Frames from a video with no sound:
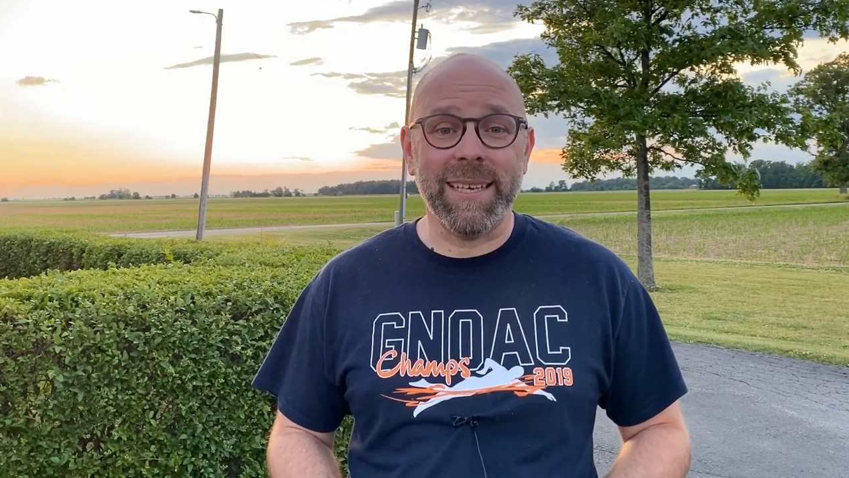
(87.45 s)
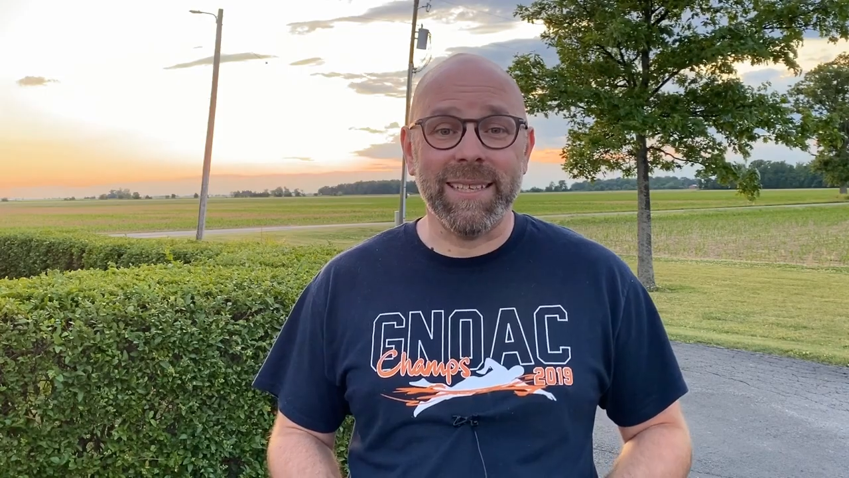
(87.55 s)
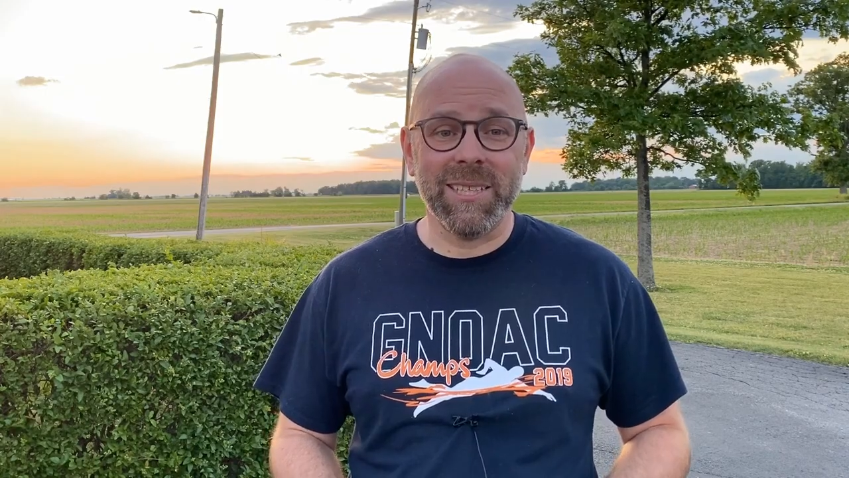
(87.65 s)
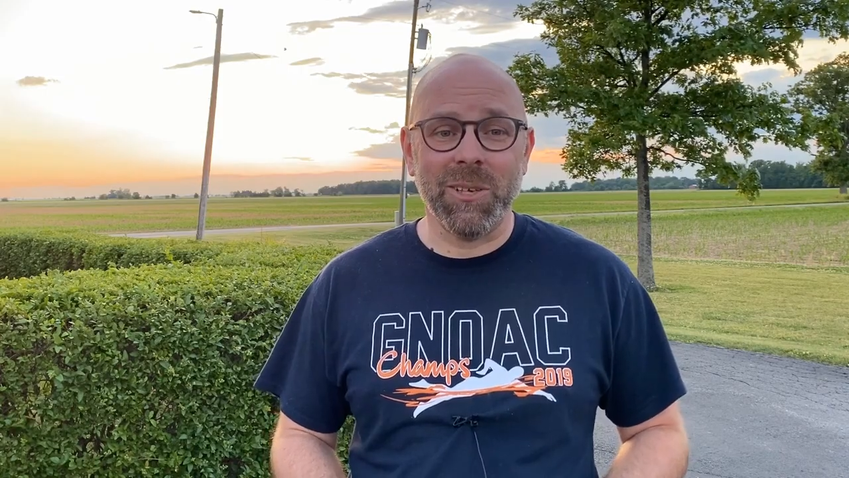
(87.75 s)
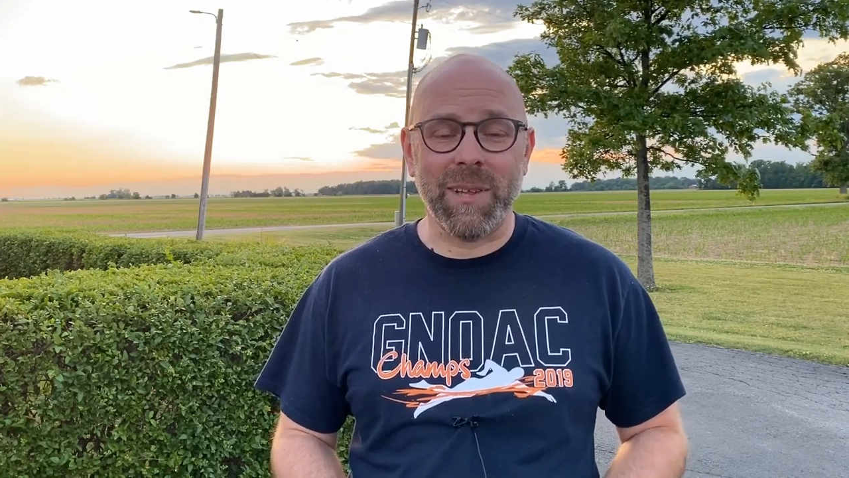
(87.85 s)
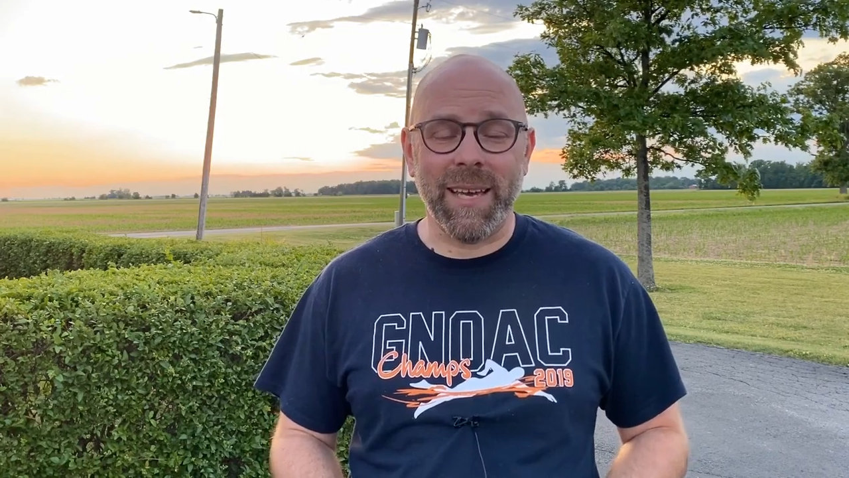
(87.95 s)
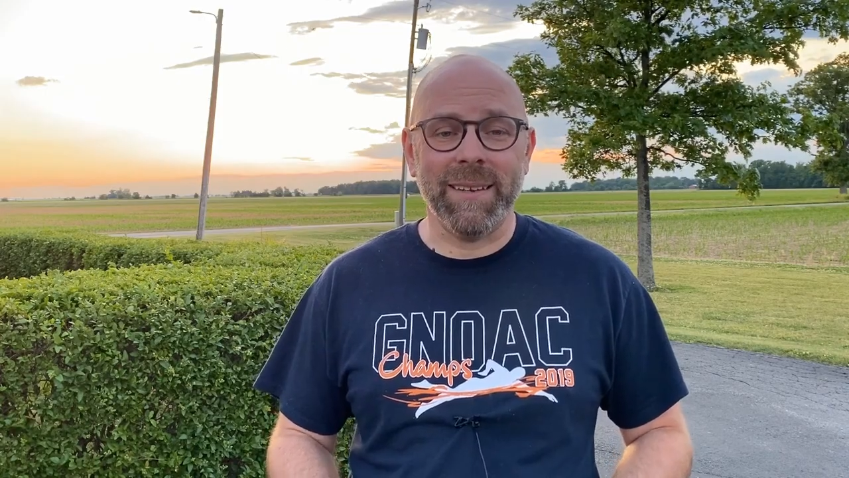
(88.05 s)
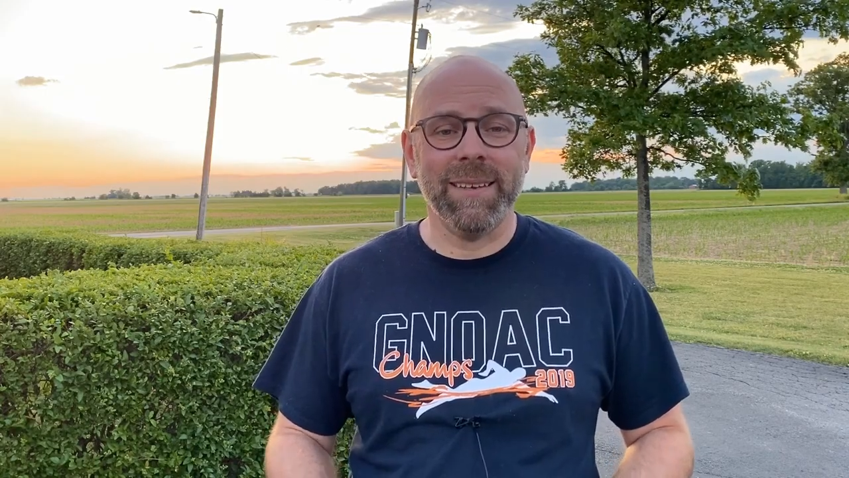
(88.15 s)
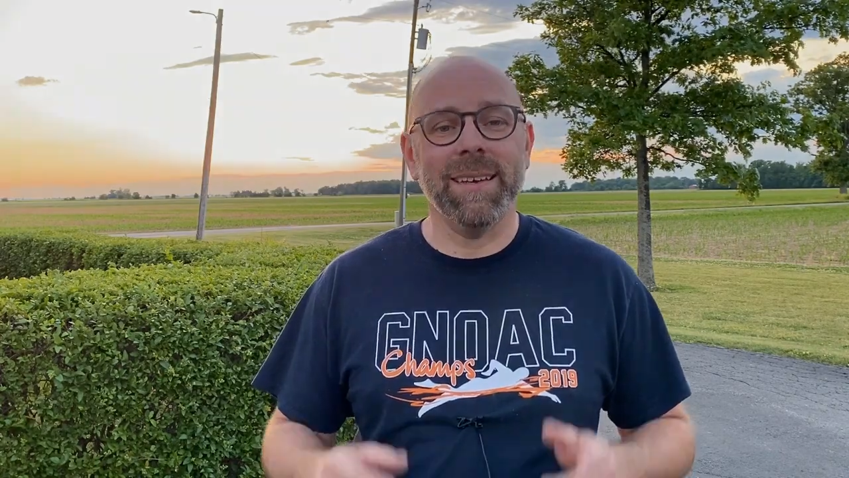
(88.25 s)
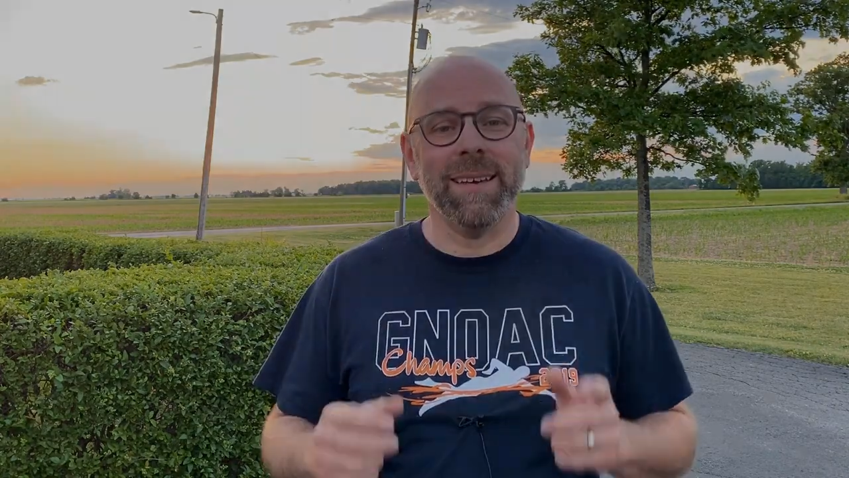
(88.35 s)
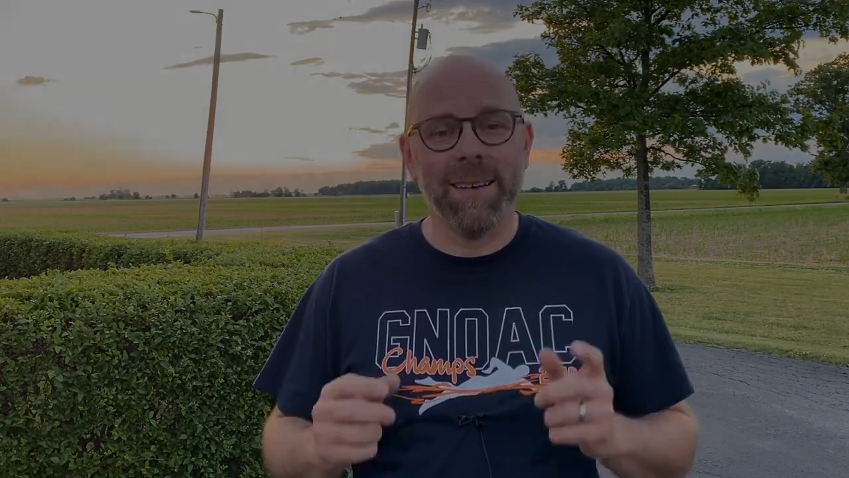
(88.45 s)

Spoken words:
Until then,